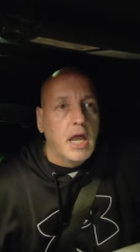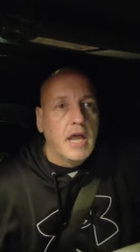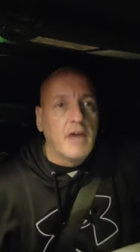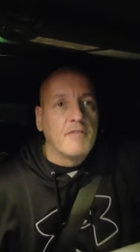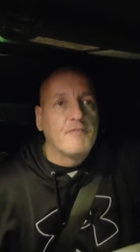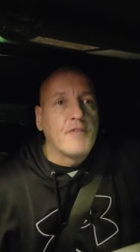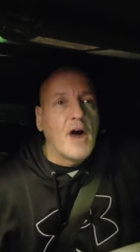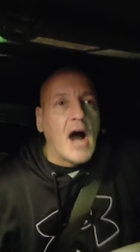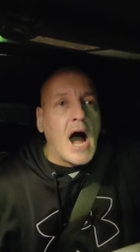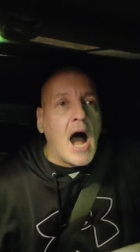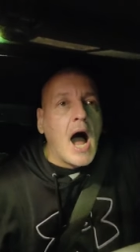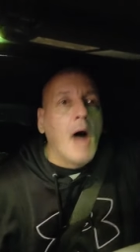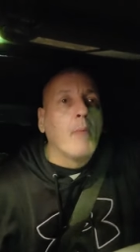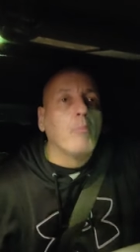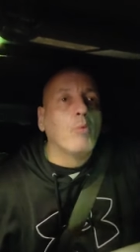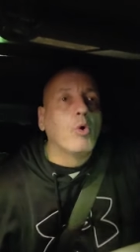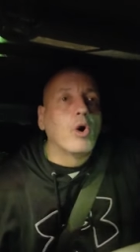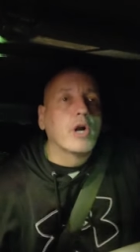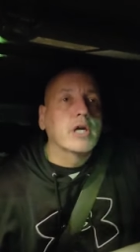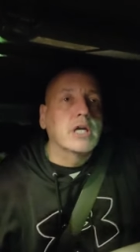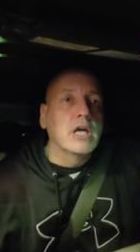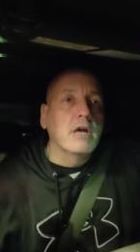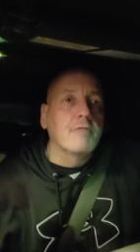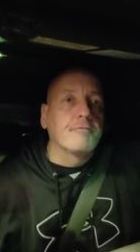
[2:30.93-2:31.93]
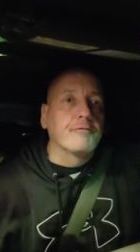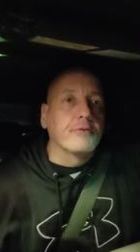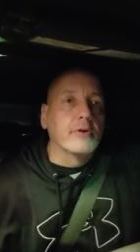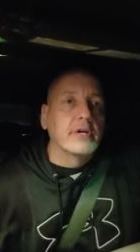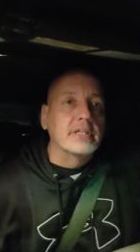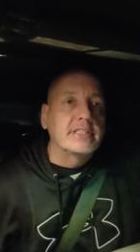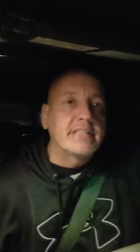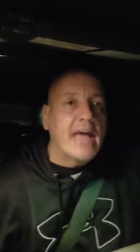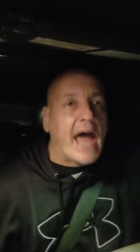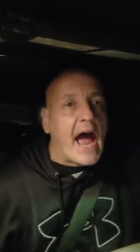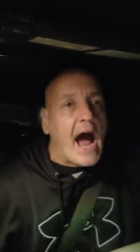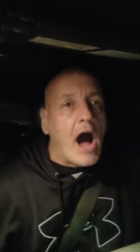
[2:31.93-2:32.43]
If I'm working
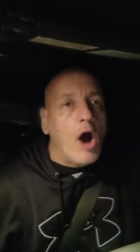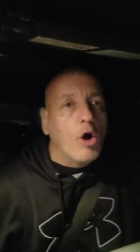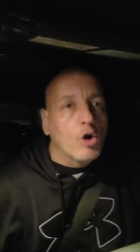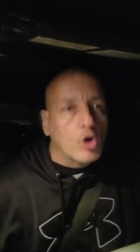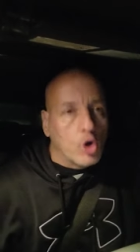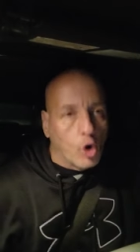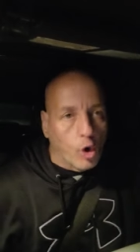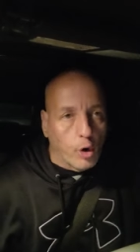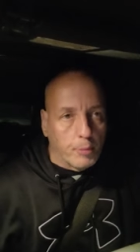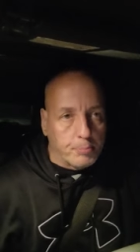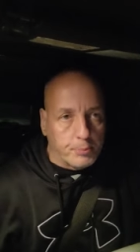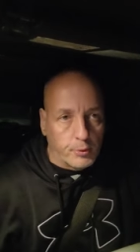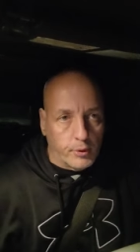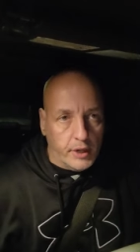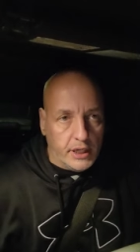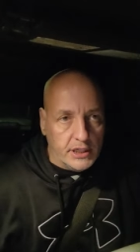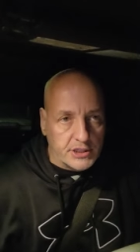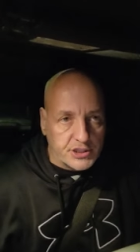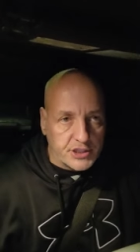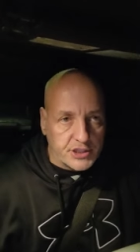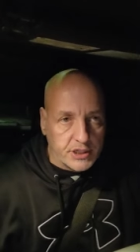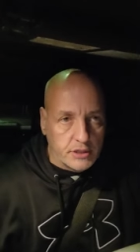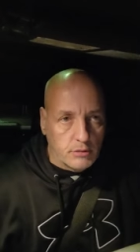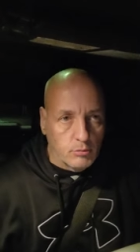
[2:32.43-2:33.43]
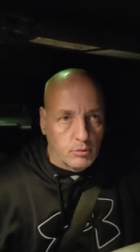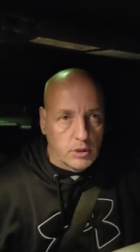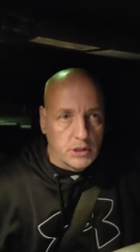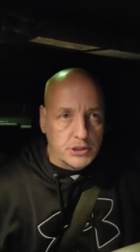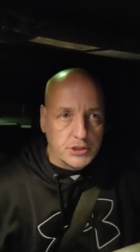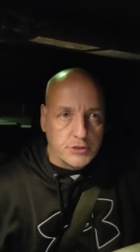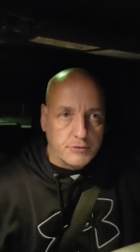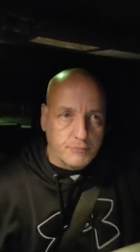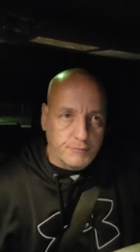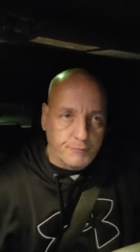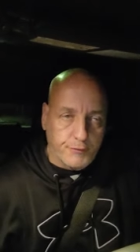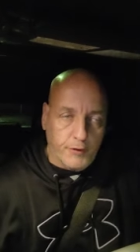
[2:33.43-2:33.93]
for Dow Corporation,
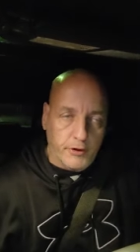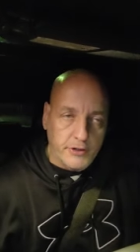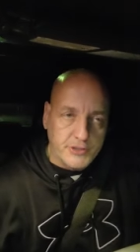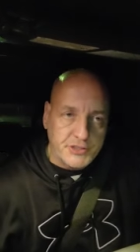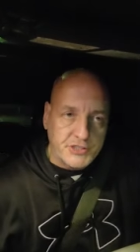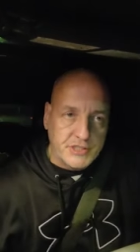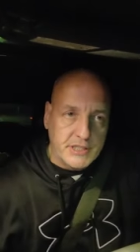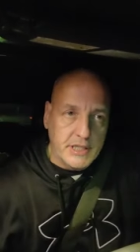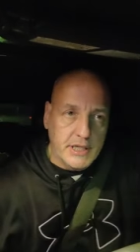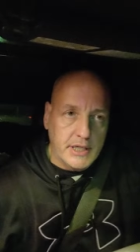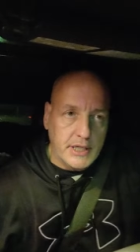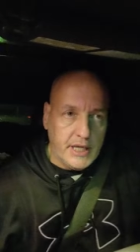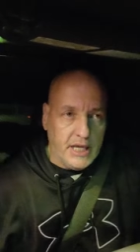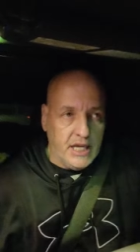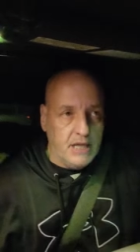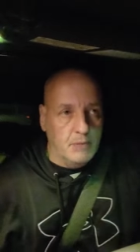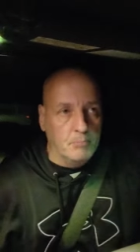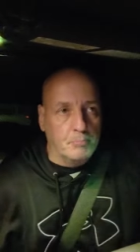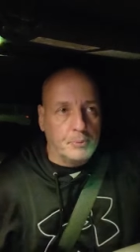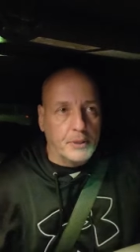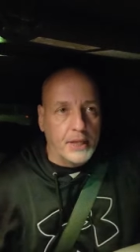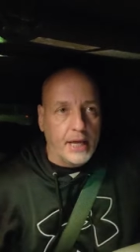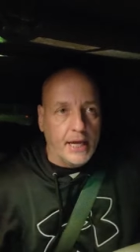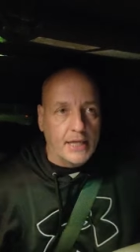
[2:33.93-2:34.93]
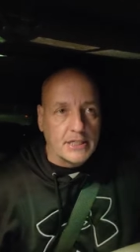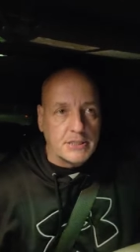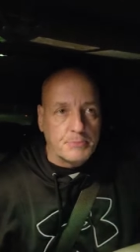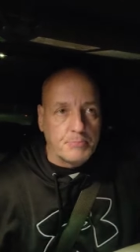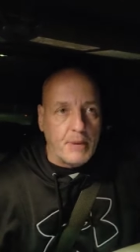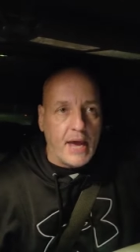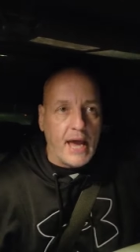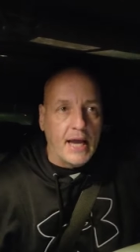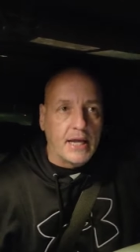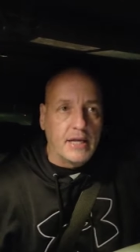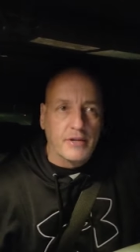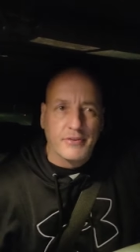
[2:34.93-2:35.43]
which first did implants
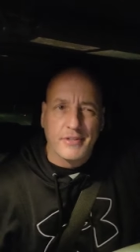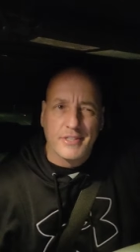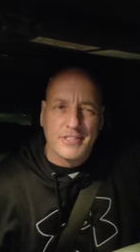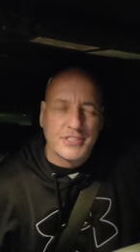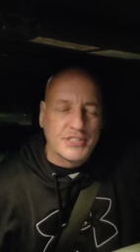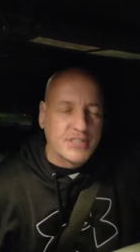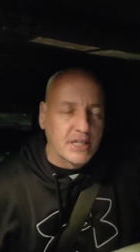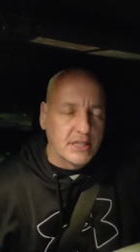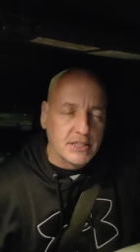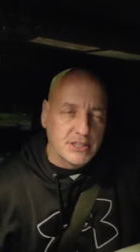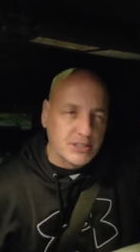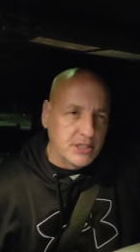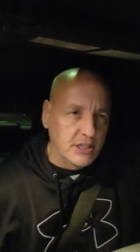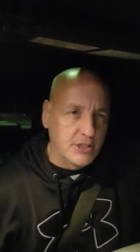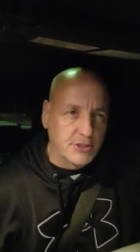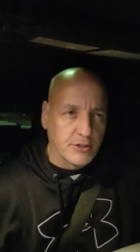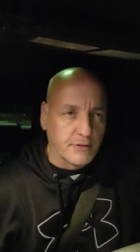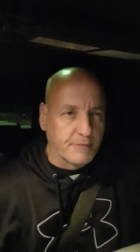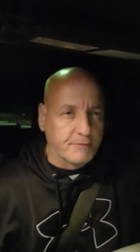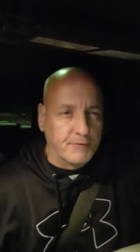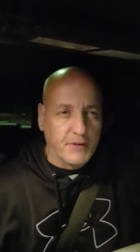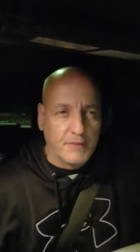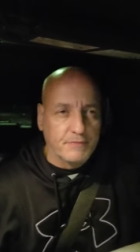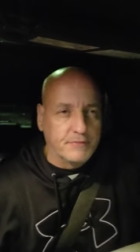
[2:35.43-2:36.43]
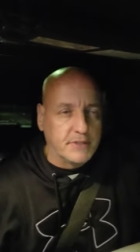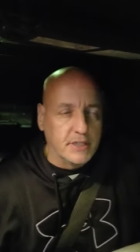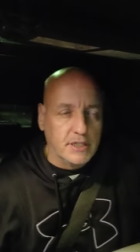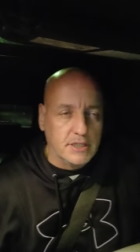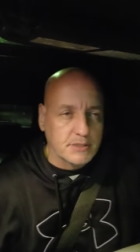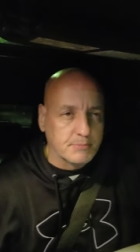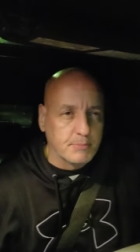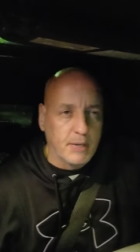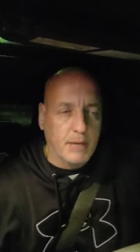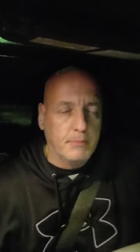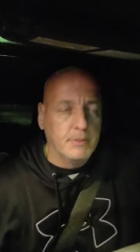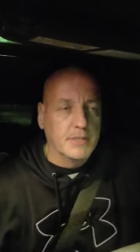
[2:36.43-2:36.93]
back in the 60s or
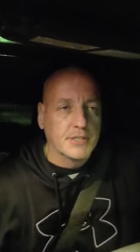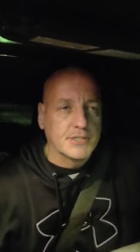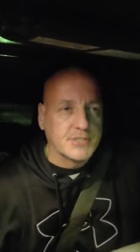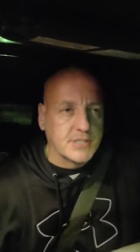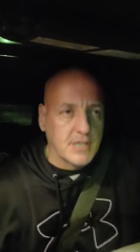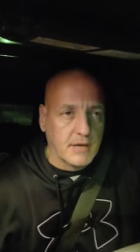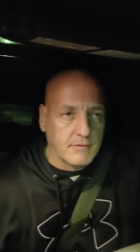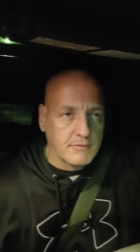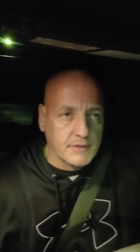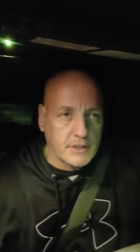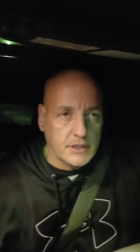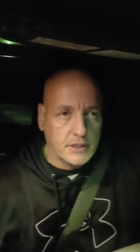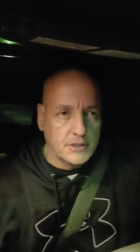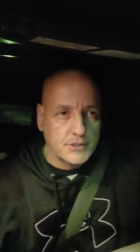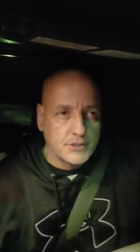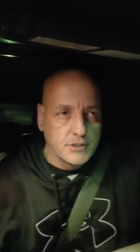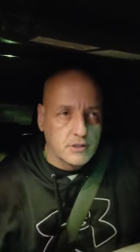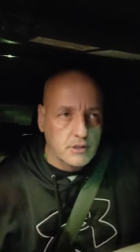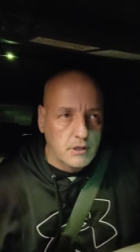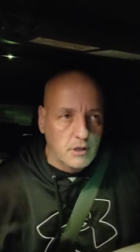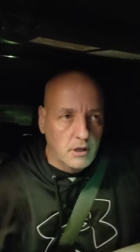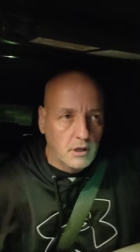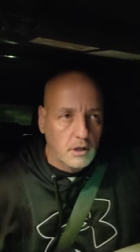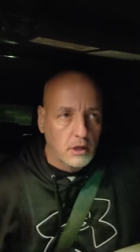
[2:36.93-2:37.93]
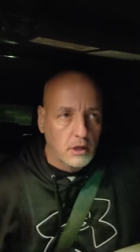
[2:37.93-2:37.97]
50s, maybe the 70s,